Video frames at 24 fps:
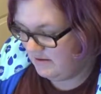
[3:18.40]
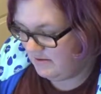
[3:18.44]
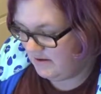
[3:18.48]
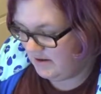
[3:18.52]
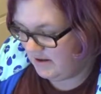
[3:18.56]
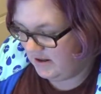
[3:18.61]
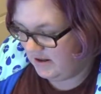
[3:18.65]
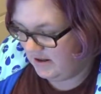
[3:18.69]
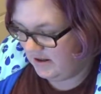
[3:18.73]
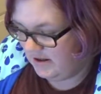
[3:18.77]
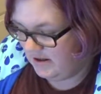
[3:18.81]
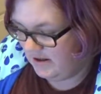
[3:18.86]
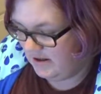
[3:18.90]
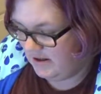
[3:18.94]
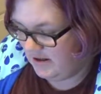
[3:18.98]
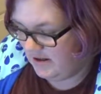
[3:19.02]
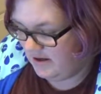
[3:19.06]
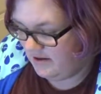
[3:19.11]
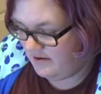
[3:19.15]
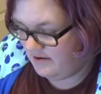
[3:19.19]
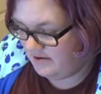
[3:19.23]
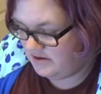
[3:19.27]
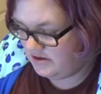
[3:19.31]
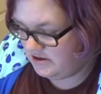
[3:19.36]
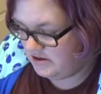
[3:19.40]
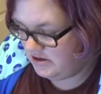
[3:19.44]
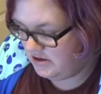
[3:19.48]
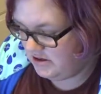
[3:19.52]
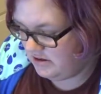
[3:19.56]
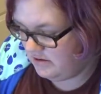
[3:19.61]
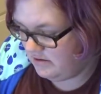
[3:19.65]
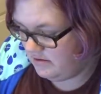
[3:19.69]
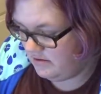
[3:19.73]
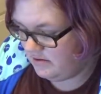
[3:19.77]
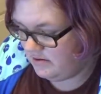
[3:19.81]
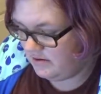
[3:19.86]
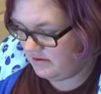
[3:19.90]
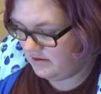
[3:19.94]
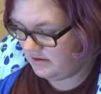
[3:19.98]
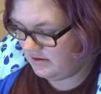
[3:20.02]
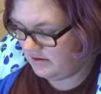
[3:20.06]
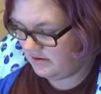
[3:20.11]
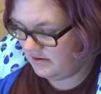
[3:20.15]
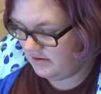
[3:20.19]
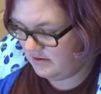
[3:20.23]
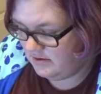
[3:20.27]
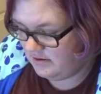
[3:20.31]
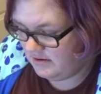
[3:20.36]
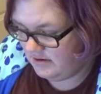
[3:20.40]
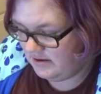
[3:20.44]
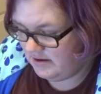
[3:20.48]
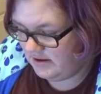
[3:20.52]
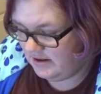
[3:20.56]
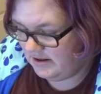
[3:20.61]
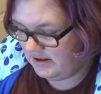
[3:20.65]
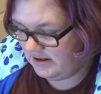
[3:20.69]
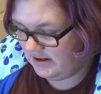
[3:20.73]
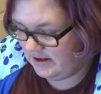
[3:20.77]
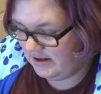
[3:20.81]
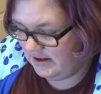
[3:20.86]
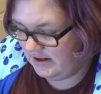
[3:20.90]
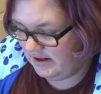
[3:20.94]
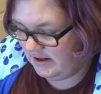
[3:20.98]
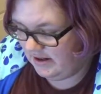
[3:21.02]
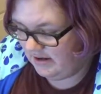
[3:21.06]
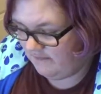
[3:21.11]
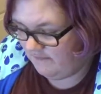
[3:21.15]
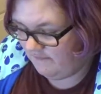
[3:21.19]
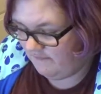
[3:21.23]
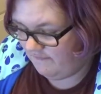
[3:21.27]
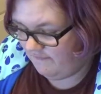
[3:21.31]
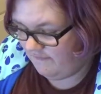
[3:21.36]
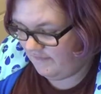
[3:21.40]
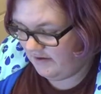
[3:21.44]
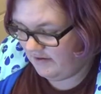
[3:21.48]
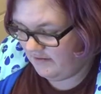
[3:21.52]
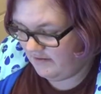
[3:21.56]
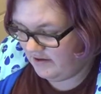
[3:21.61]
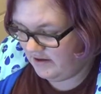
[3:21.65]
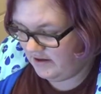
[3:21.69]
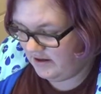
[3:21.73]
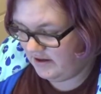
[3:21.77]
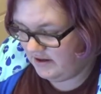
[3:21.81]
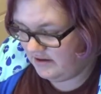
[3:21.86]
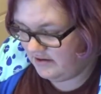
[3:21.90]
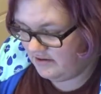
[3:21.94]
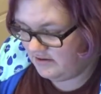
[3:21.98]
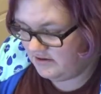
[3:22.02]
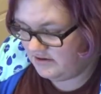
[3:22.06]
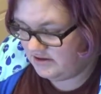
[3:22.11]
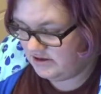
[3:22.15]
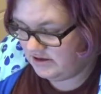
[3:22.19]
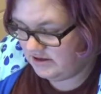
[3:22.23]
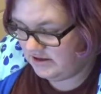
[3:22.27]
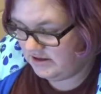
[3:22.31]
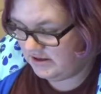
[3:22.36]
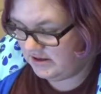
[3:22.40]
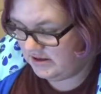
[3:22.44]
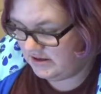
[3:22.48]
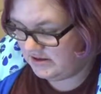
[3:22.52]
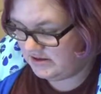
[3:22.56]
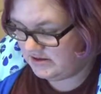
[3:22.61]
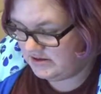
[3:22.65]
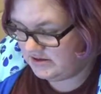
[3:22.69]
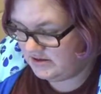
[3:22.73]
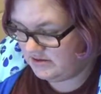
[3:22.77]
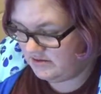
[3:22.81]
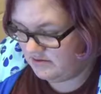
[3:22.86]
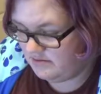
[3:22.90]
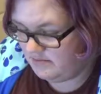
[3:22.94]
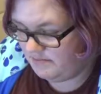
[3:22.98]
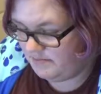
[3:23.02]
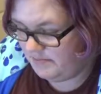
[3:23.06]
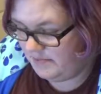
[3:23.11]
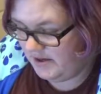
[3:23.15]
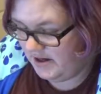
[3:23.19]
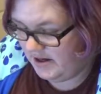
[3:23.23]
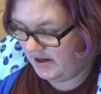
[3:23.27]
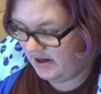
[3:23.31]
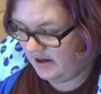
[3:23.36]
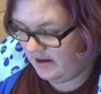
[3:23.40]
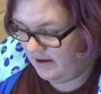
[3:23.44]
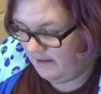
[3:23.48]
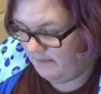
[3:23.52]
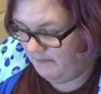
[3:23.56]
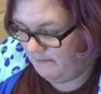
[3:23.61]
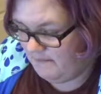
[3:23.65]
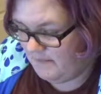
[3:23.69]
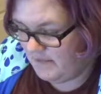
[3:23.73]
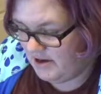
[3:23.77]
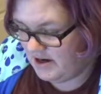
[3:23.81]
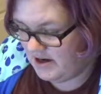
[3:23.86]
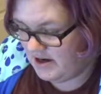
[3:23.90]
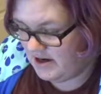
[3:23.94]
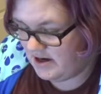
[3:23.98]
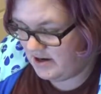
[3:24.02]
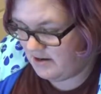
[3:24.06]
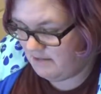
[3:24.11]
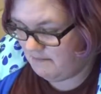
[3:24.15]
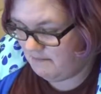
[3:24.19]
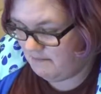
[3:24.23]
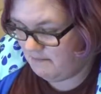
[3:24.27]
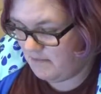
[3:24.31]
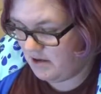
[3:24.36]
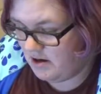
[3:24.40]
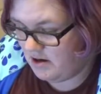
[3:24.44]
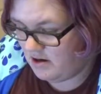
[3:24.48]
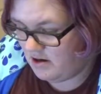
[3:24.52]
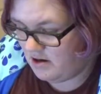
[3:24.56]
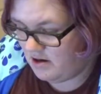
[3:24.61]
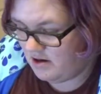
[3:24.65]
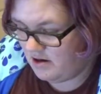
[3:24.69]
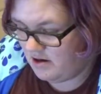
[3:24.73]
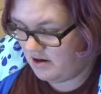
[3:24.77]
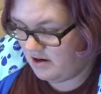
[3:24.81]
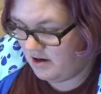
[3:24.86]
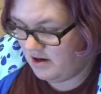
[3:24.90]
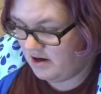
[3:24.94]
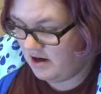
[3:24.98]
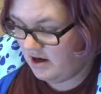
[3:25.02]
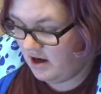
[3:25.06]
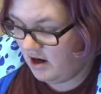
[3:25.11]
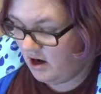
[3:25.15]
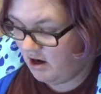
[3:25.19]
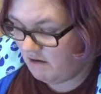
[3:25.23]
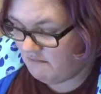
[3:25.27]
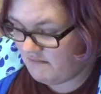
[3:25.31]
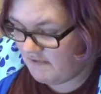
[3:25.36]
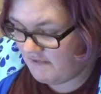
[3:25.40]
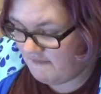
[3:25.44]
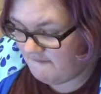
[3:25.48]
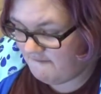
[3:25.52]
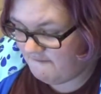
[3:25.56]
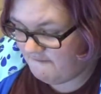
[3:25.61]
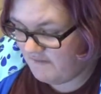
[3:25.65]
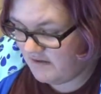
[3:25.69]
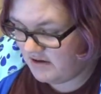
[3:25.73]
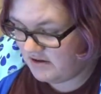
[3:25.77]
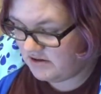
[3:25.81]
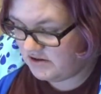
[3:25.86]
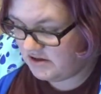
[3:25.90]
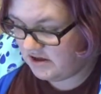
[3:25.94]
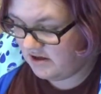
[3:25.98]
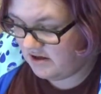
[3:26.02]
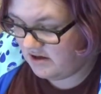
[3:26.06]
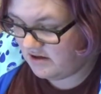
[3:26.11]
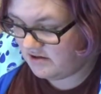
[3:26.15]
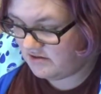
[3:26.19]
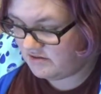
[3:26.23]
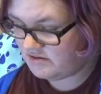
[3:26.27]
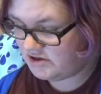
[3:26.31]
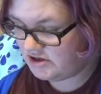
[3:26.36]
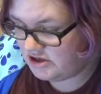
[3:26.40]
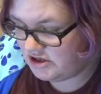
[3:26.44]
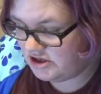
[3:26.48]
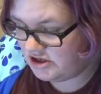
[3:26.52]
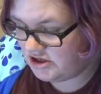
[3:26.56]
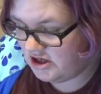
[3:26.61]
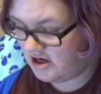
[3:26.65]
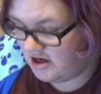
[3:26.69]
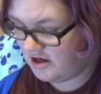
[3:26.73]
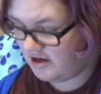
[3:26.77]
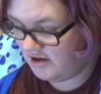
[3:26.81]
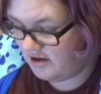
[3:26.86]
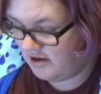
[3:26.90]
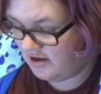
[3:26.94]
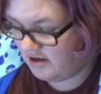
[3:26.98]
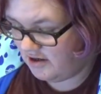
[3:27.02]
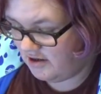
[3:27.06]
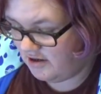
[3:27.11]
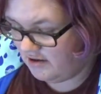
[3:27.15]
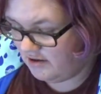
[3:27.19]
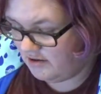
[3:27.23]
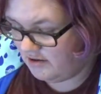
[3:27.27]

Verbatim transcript: Got another shoulder, a fairy energy, a zoo bat, a mag mark, Reverse Hollow Shauna.